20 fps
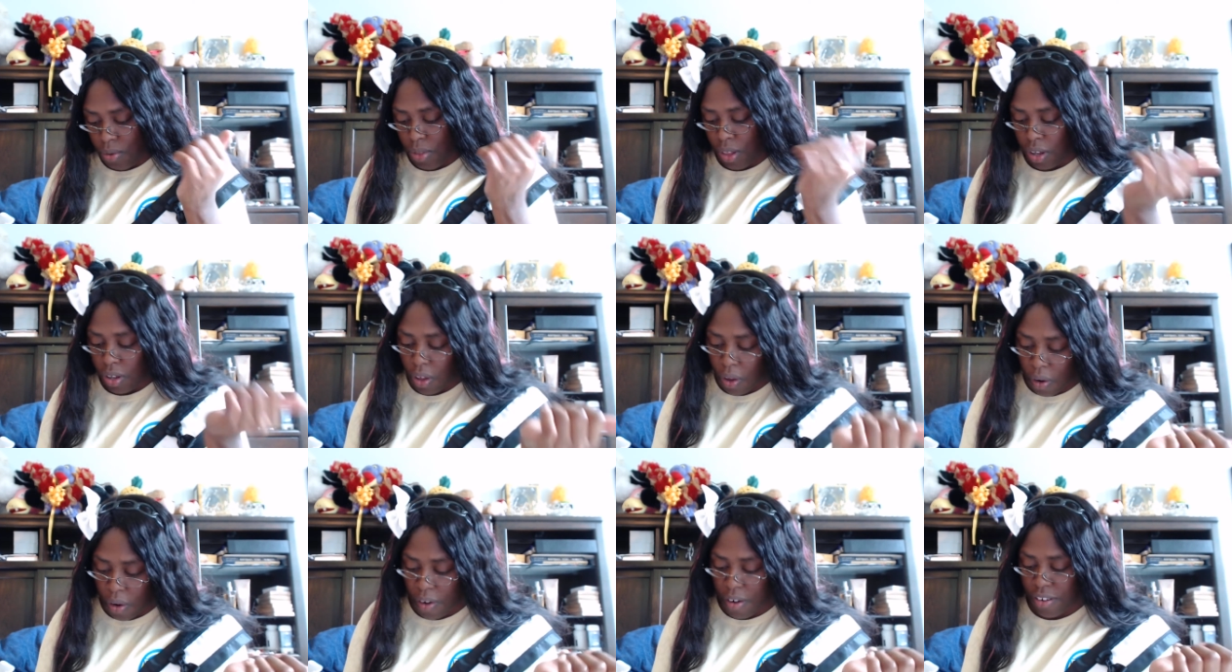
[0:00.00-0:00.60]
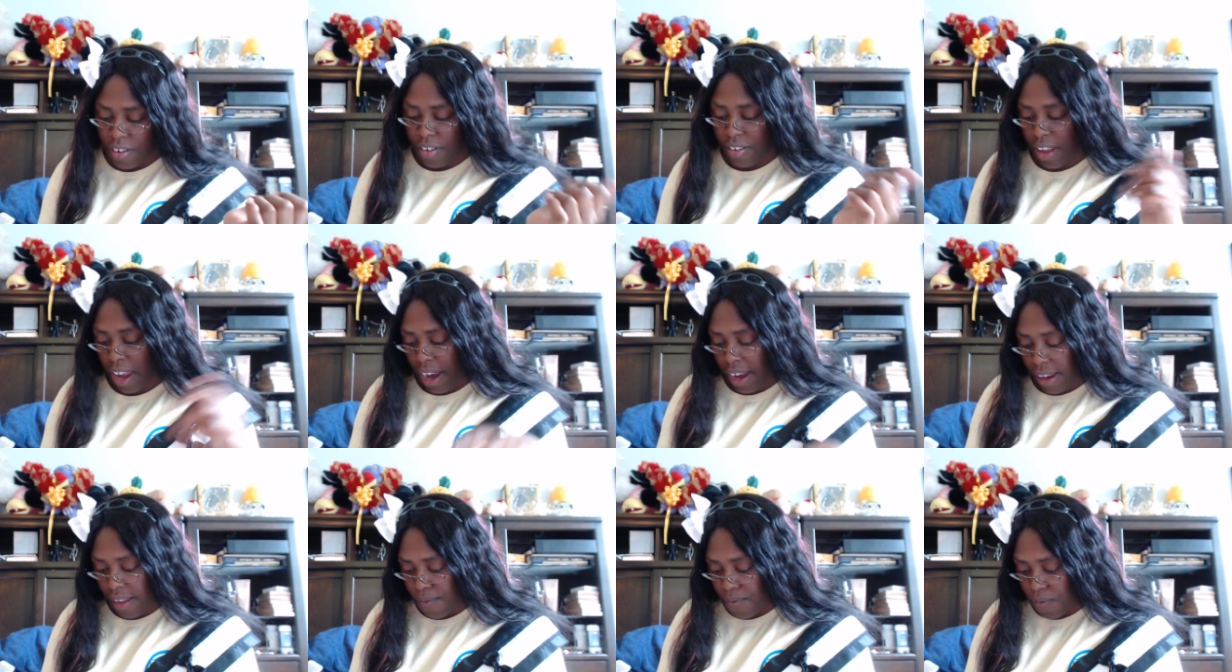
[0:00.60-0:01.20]
The large is
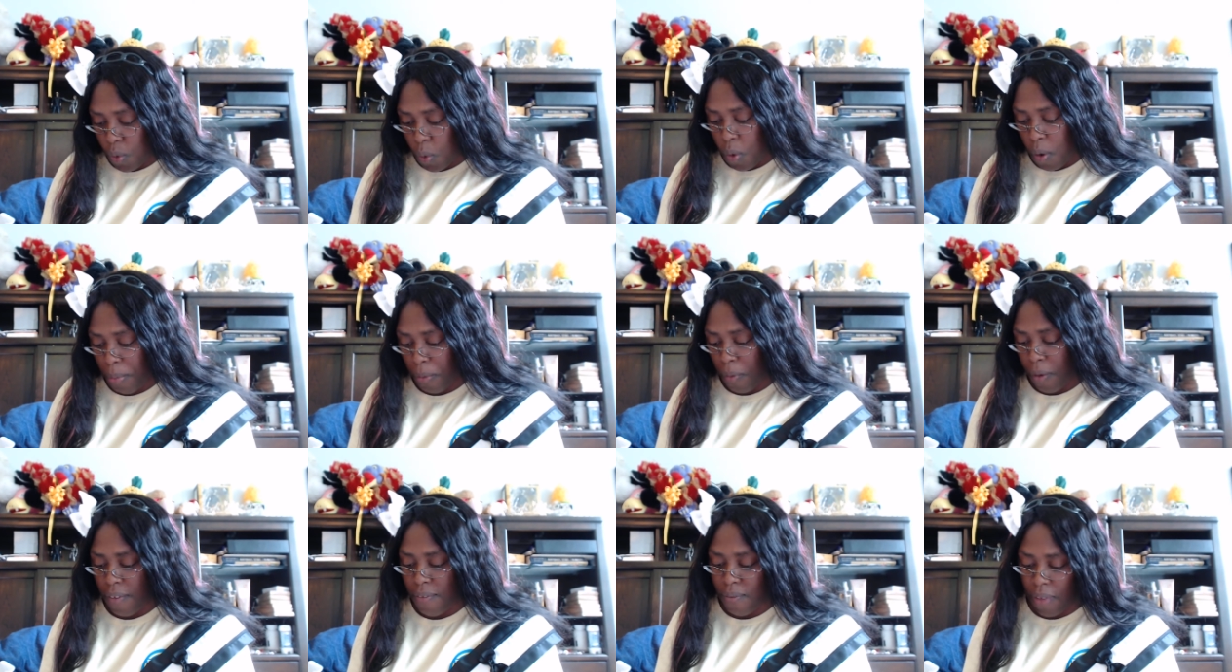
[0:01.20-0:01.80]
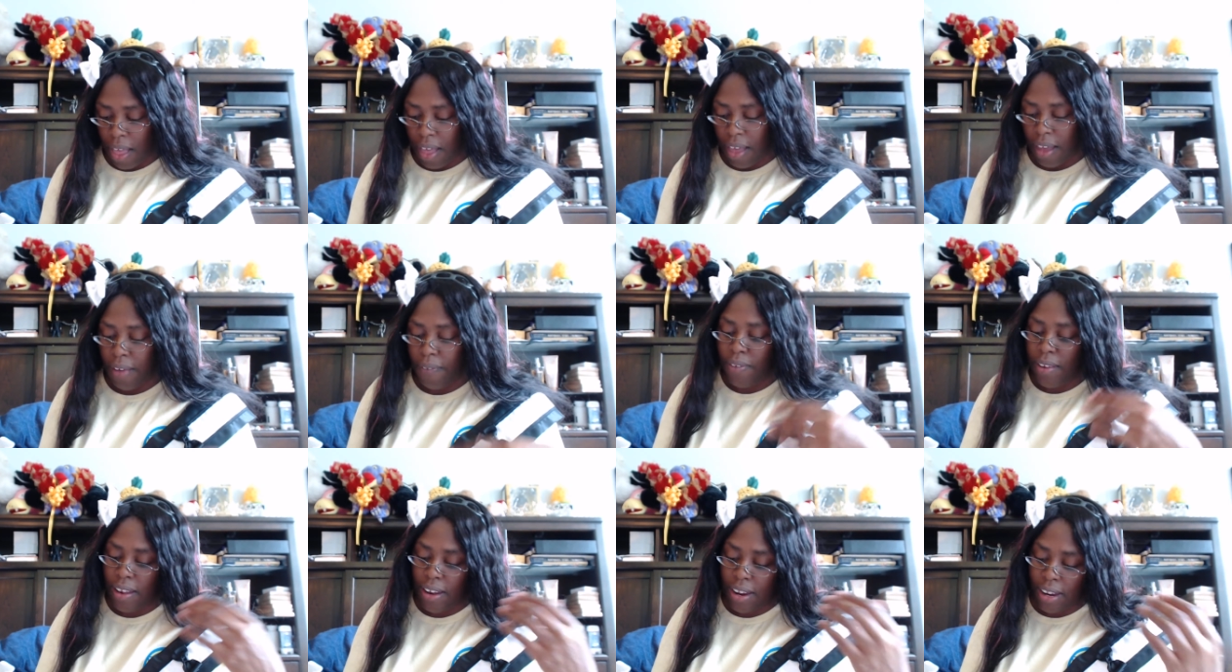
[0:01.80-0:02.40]

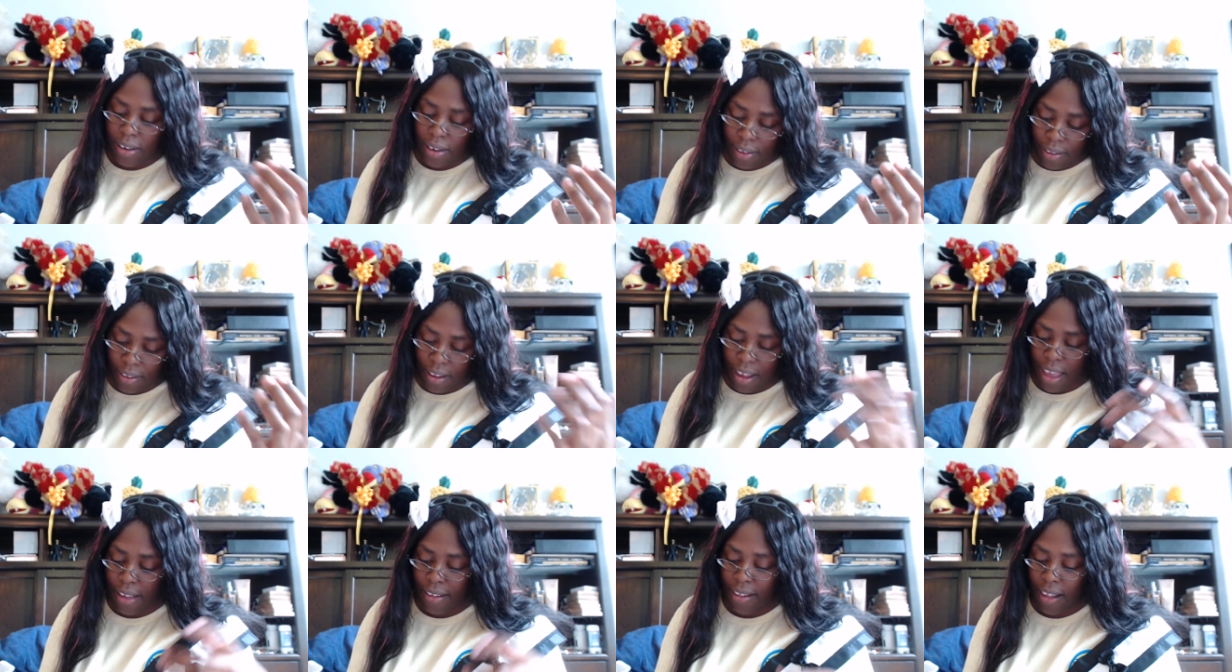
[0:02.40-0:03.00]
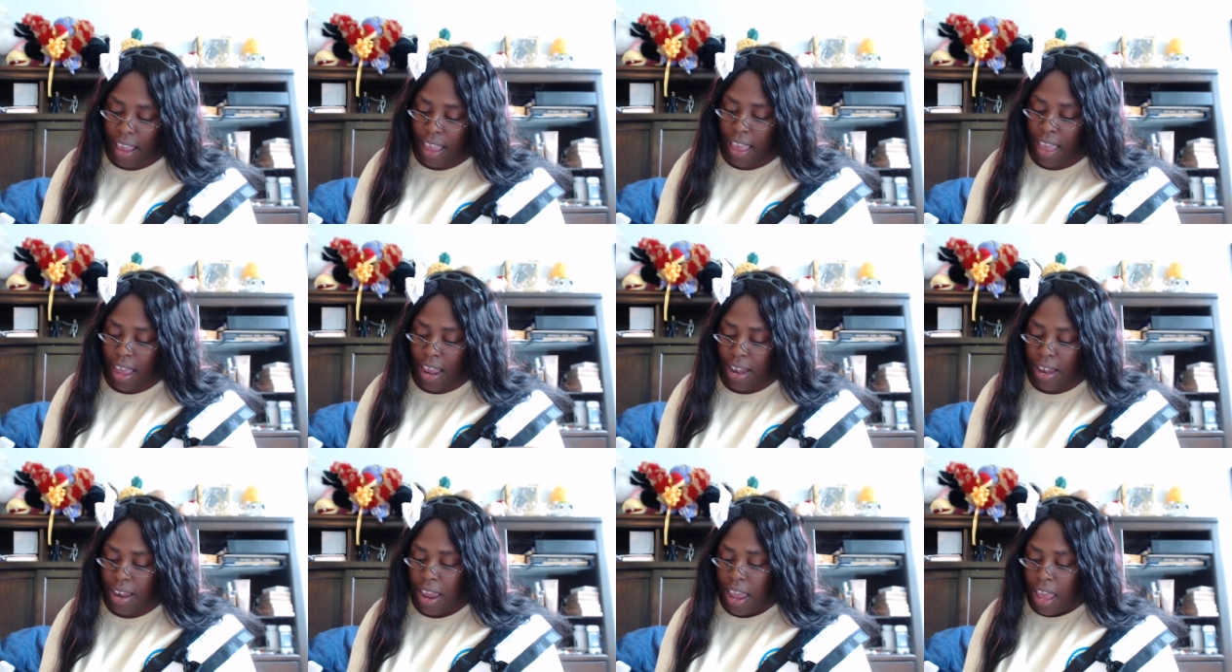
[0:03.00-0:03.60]
84.5 to 96,
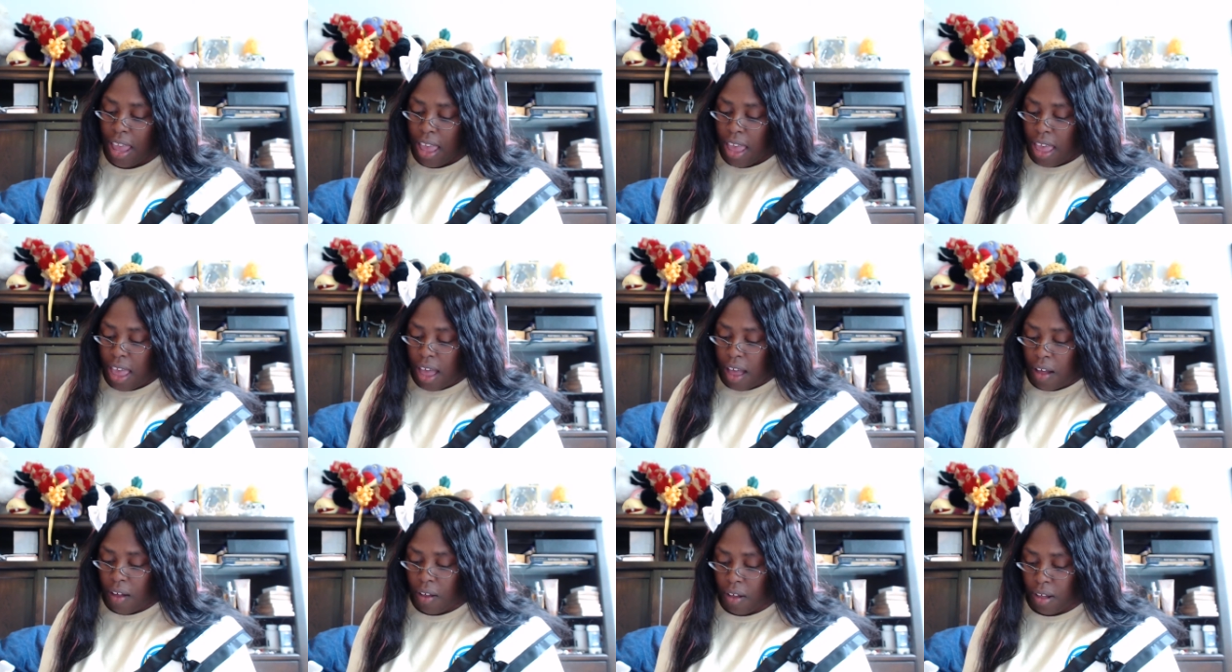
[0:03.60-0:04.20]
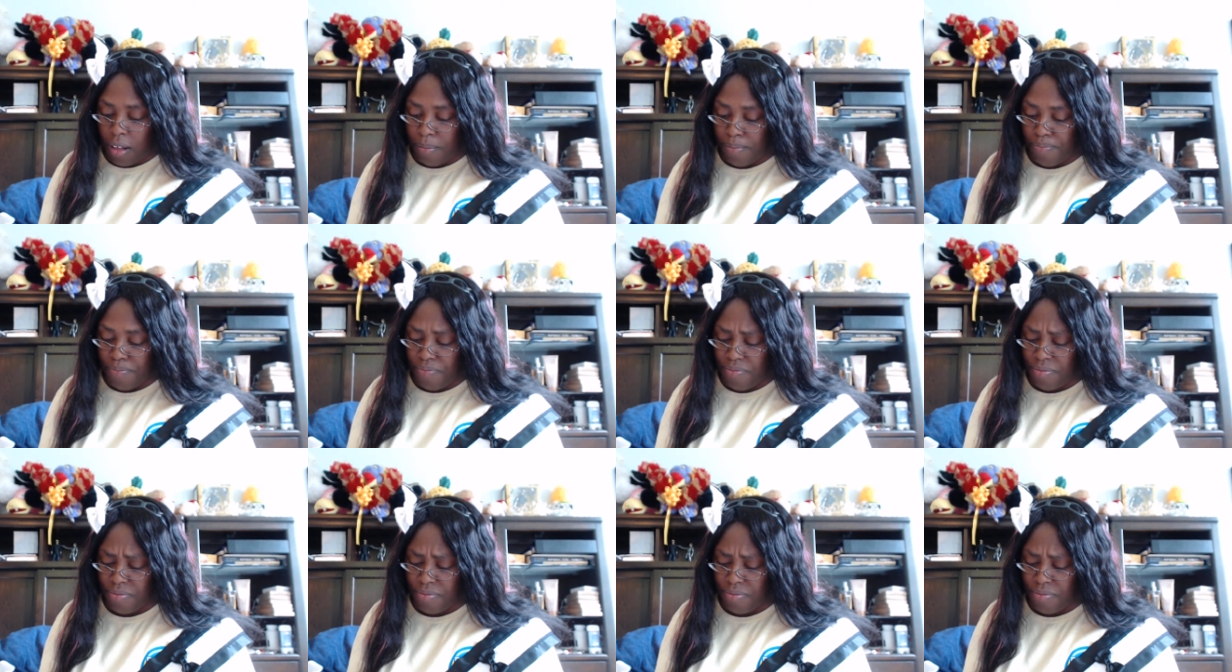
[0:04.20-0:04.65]
and um,